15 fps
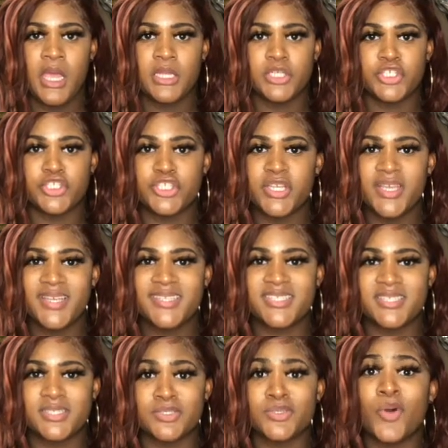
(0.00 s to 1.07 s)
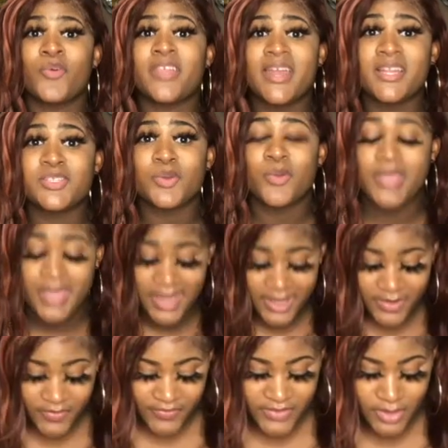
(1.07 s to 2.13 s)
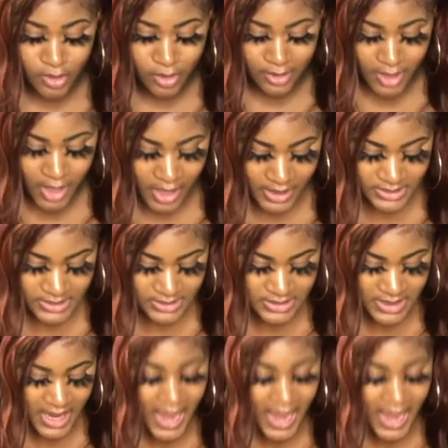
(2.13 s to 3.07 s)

just know that it's okay to feel lost.